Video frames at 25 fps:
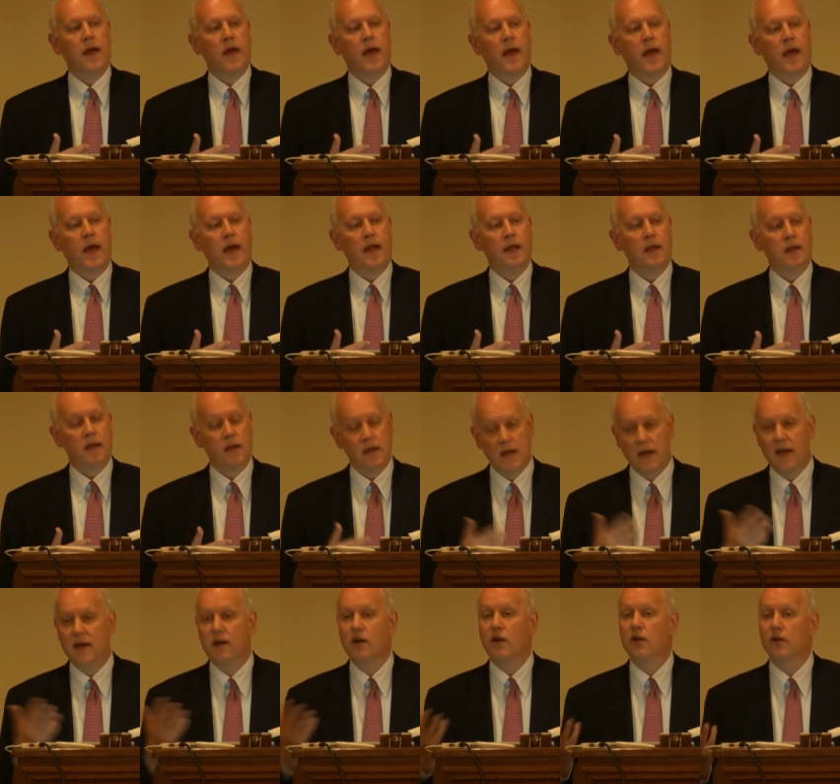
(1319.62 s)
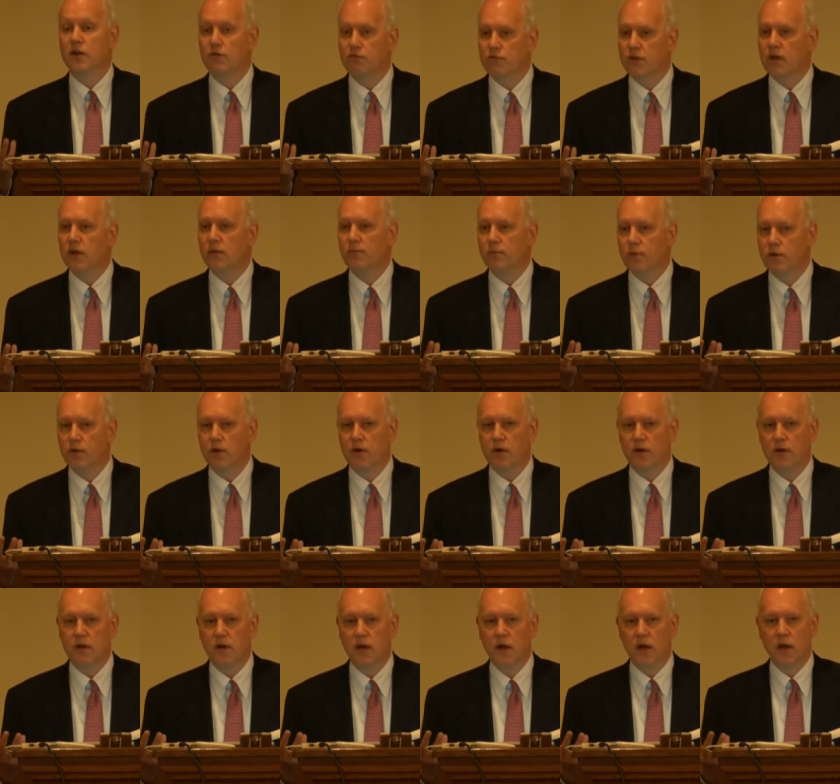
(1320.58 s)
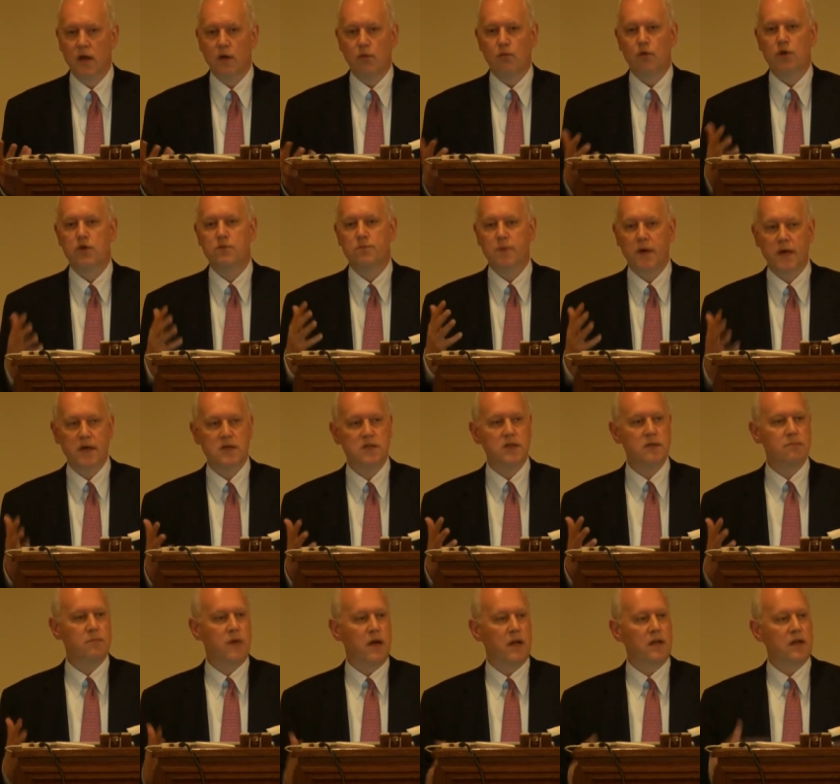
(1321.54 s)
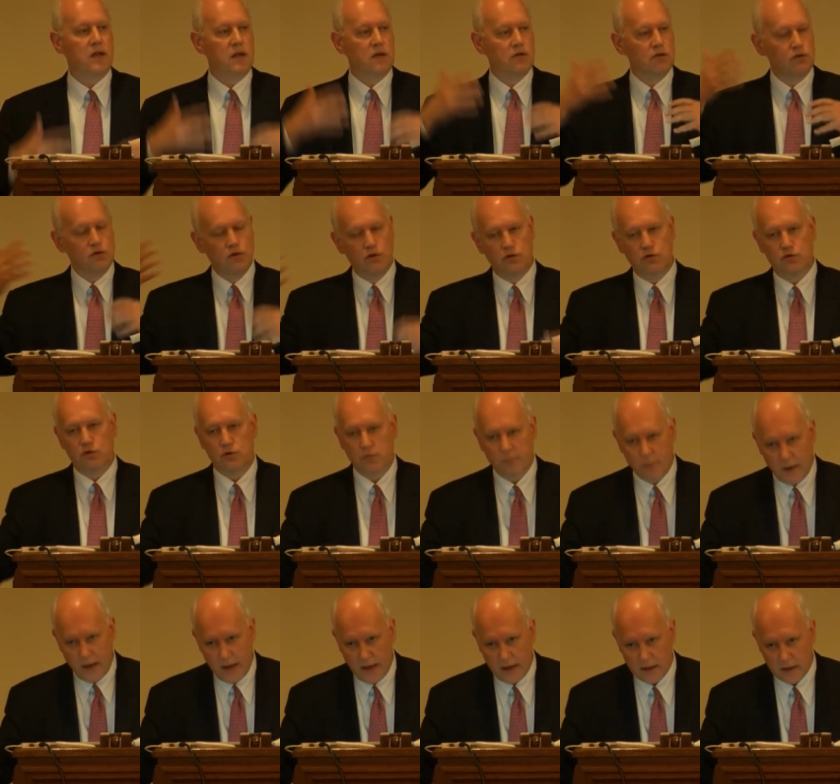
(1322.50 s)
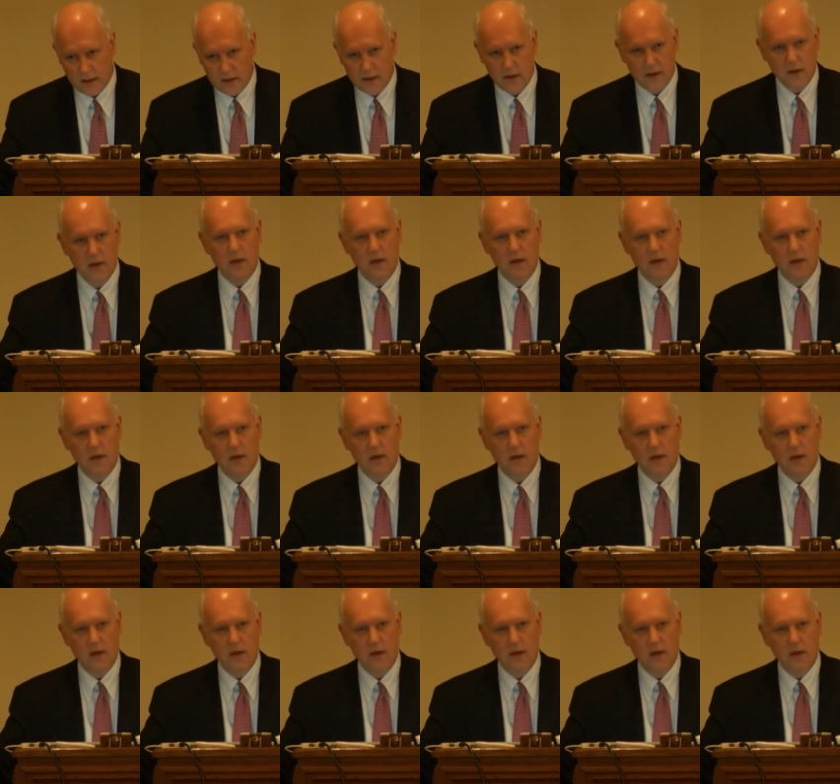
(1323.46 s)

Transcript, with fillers: And he got a real board, which basically meant he could go to the bank,